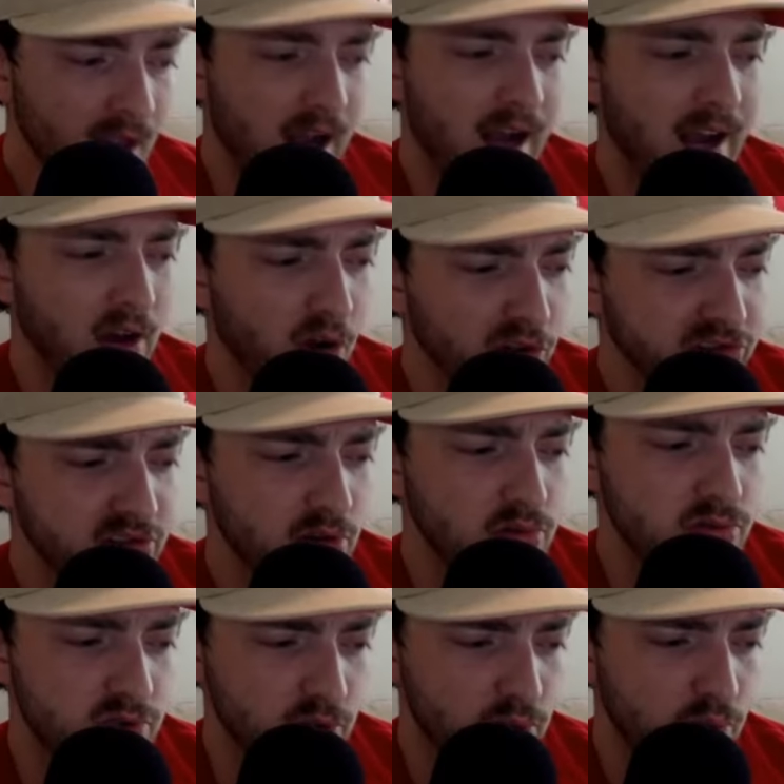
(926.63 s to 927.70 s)
I also
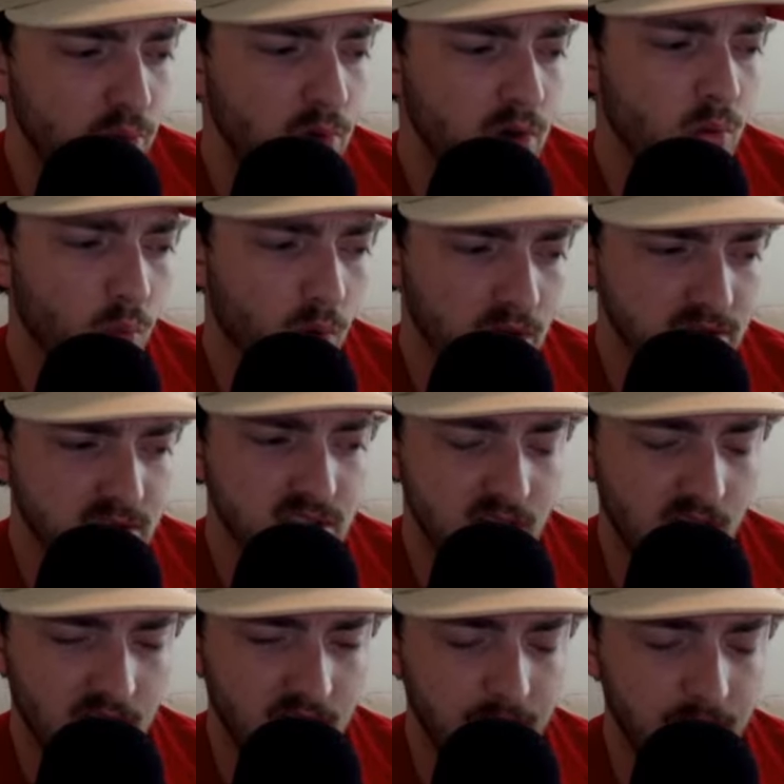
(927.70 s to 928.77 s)
do want to
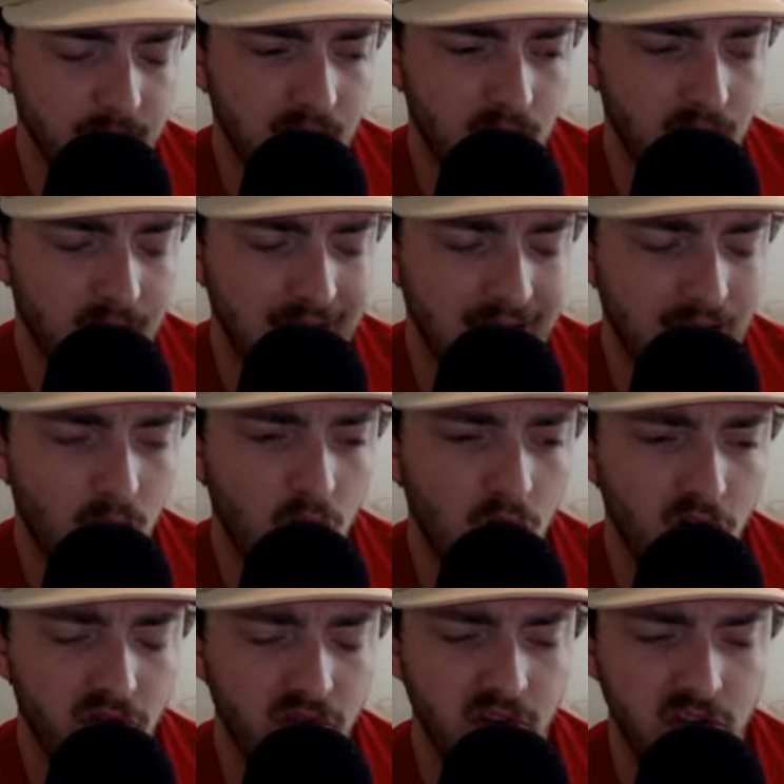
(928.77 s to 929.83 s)
talk about how
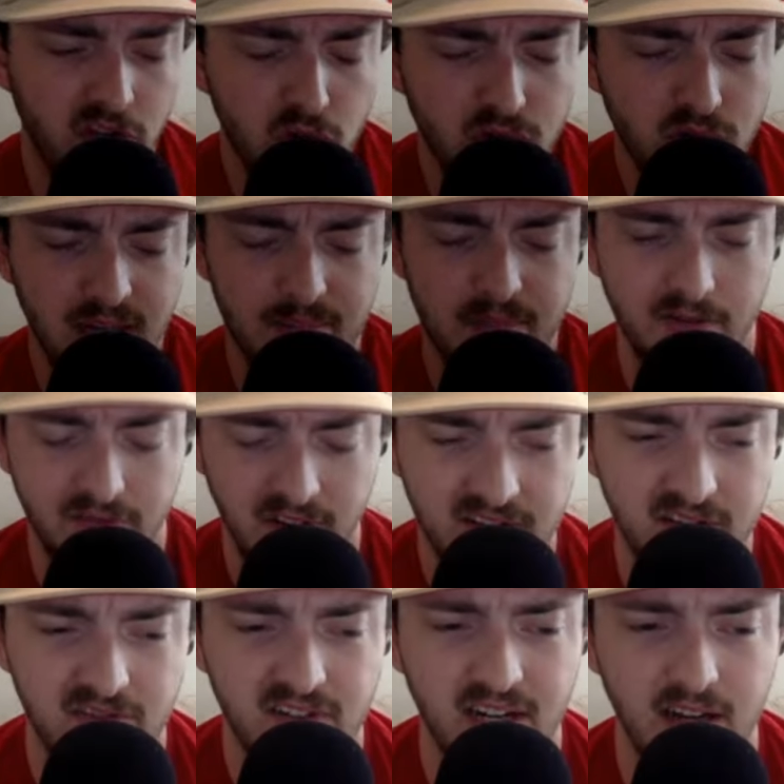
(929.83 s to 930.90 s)
on the UTEP
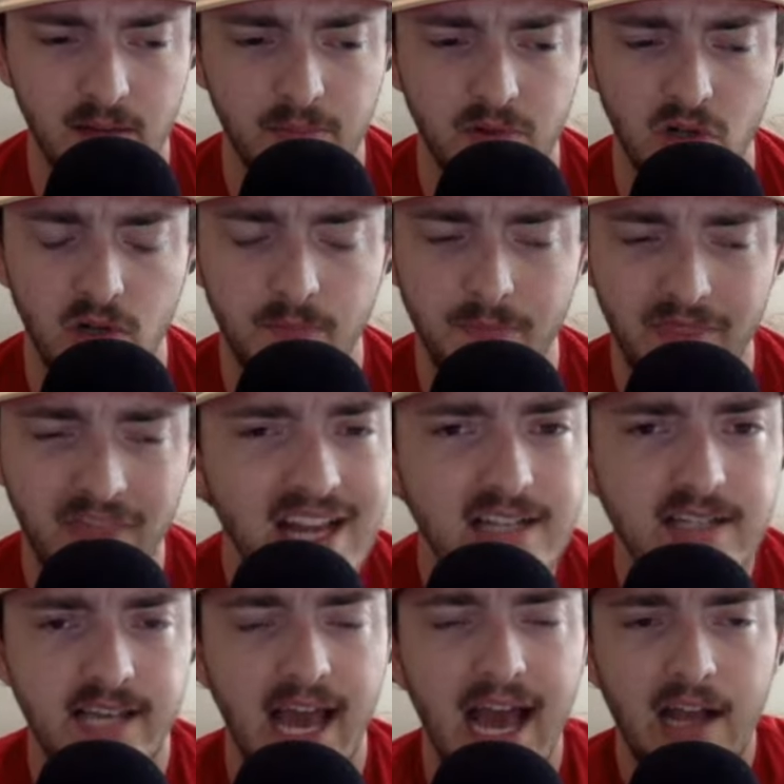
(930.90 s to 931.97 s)
defensive side of the ball, they
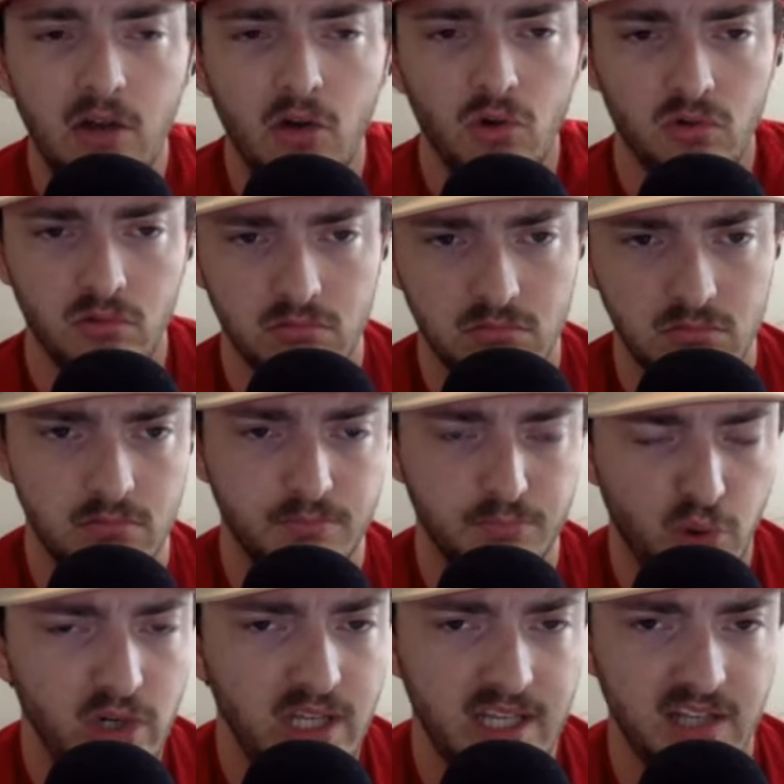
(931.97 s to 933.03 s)
tackle
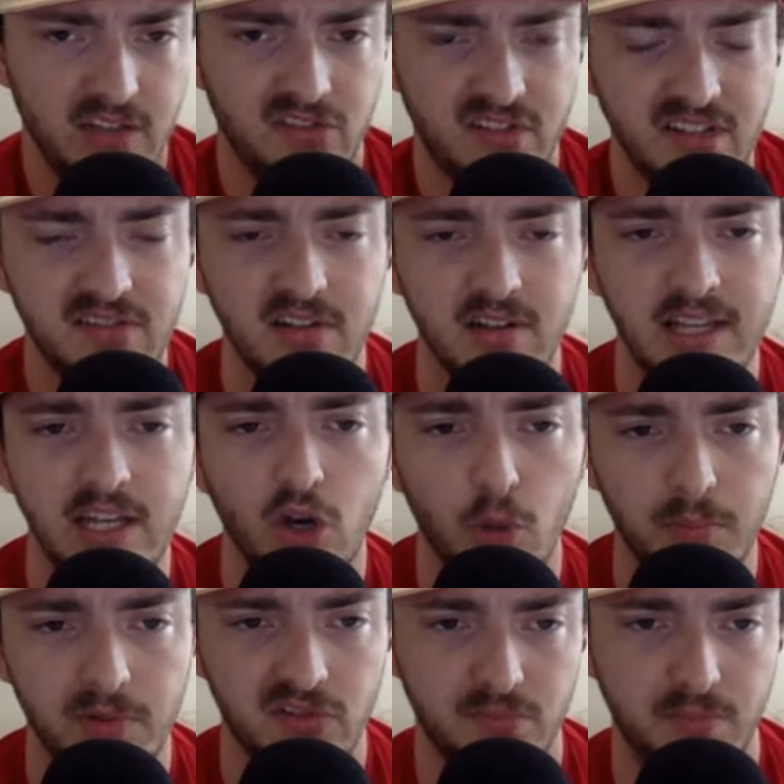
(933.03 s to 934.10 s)
pretty consistently in
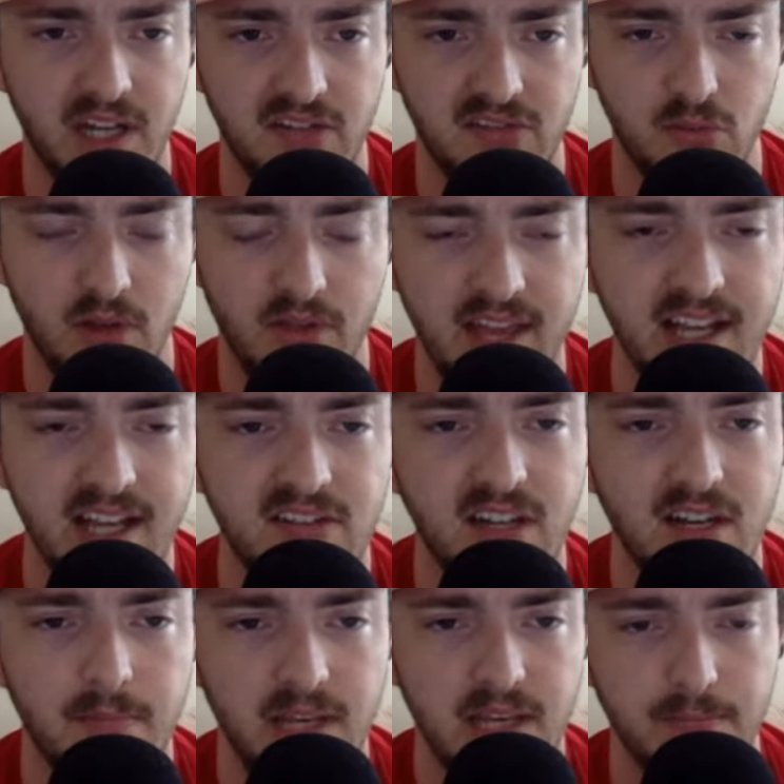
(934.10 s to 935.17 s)
open space. So I think it's going
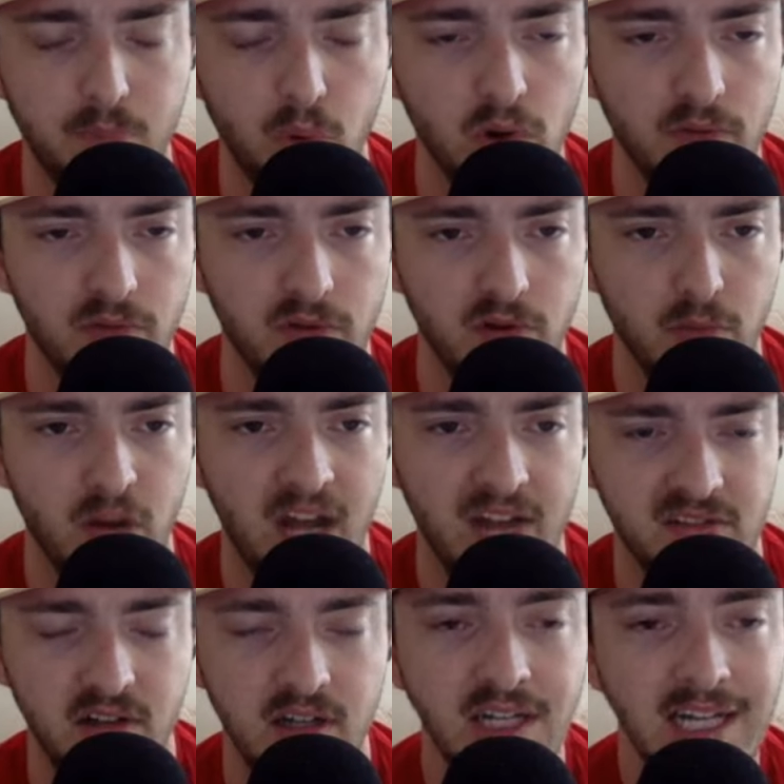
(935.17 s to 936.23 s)
to be important for
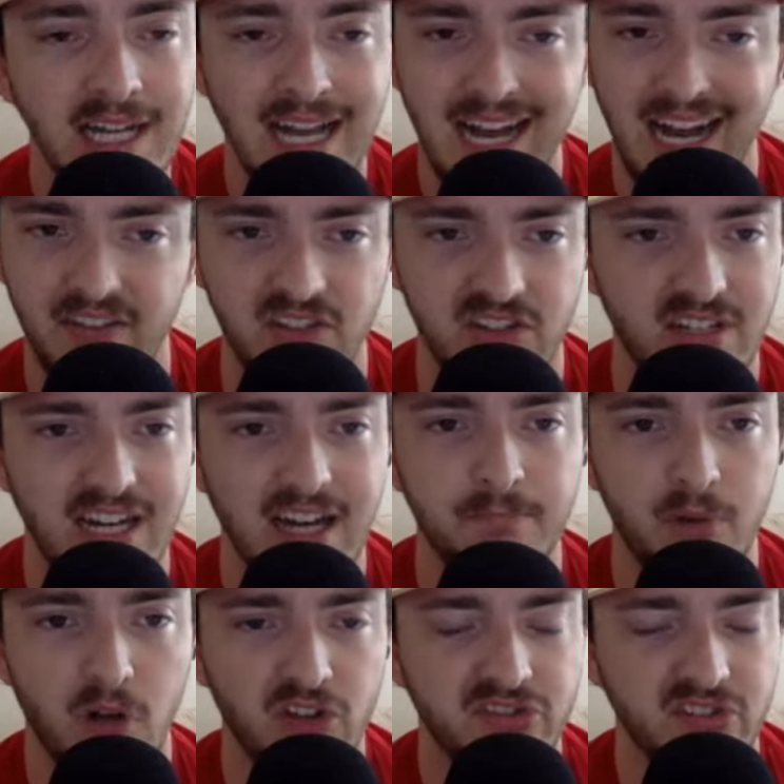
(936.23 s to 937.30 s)
Nebraska. Obviously, to have
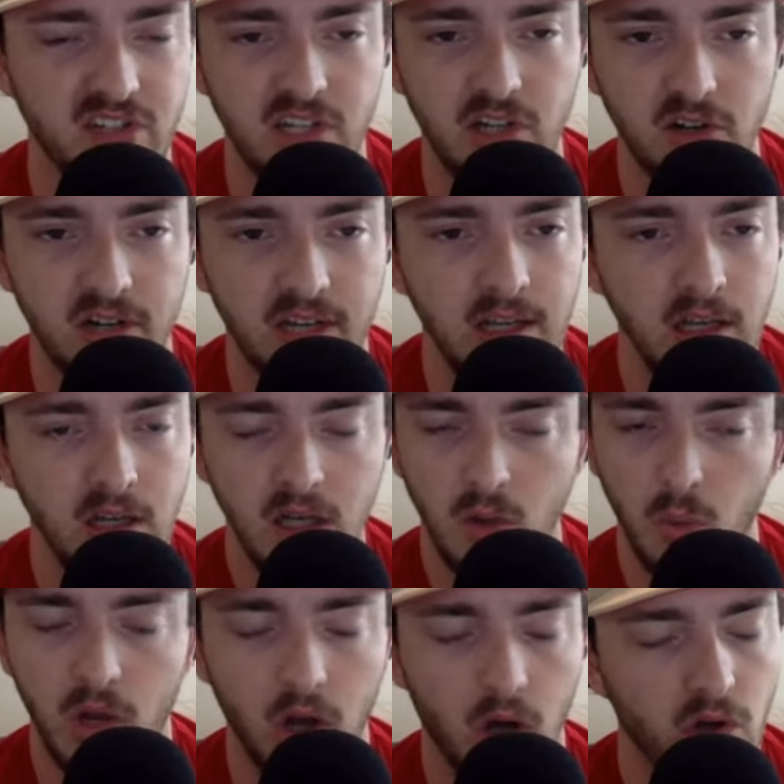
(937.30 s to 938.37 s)
ball security.
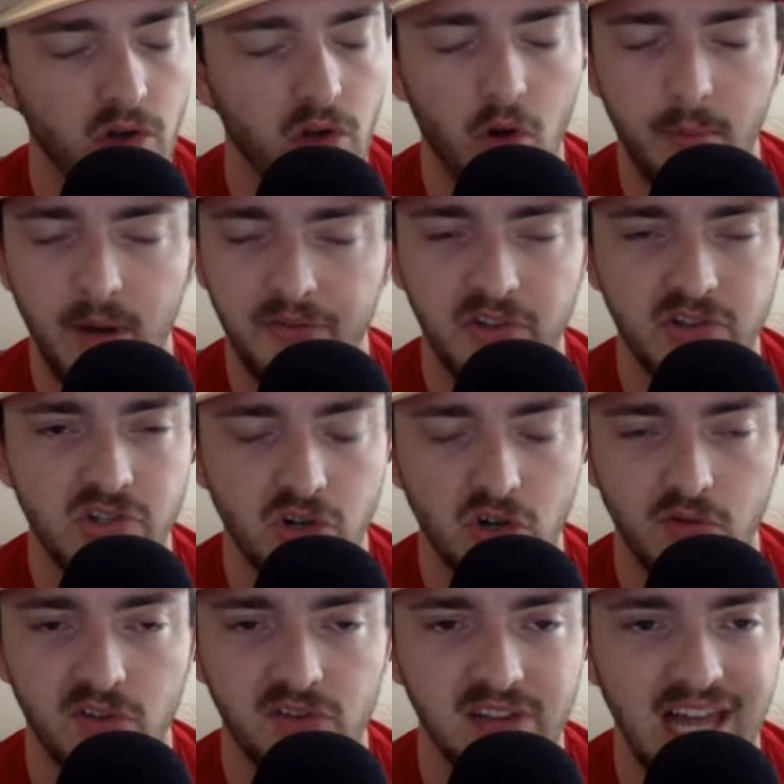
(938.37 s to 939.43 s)
We all know about the
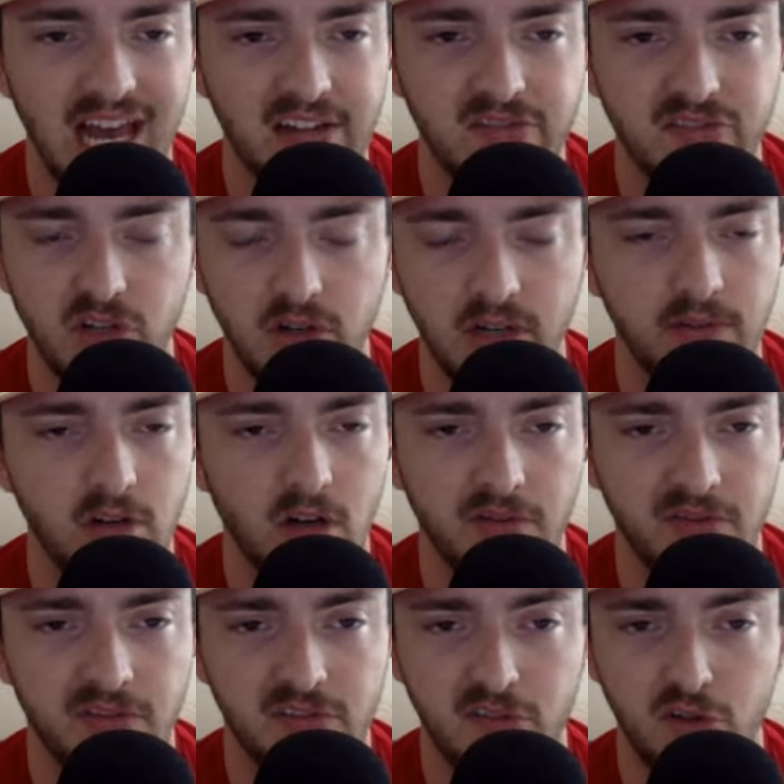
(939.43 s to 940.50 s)
turnovers last year, even off
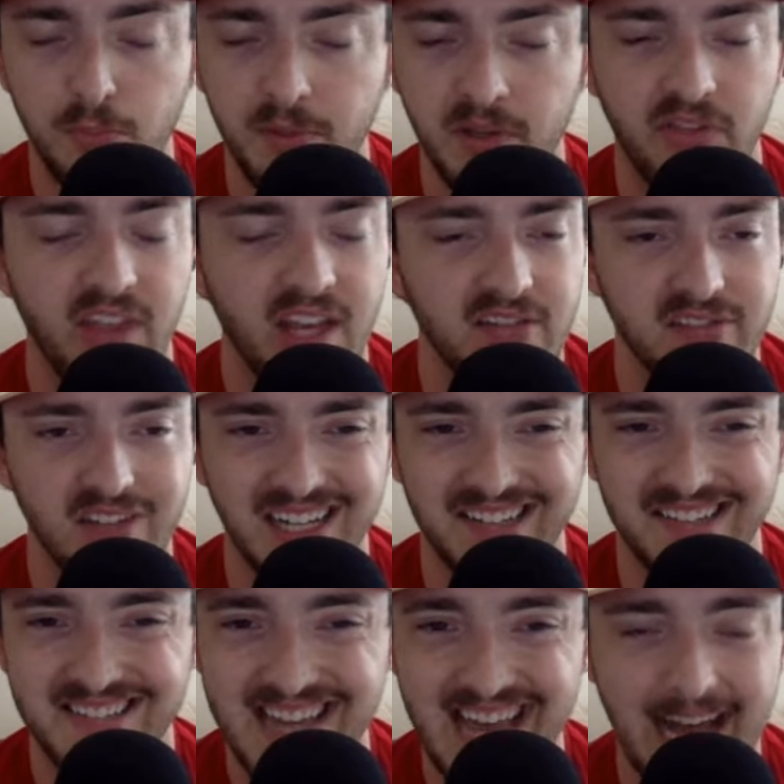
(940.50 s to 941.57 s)
stupid things like
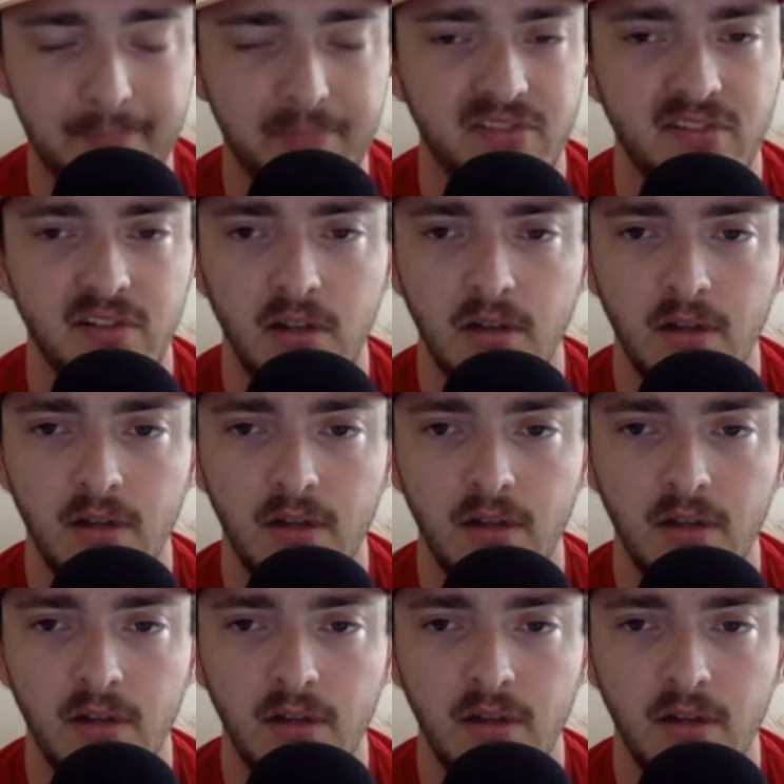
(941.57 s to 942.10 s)
snaps.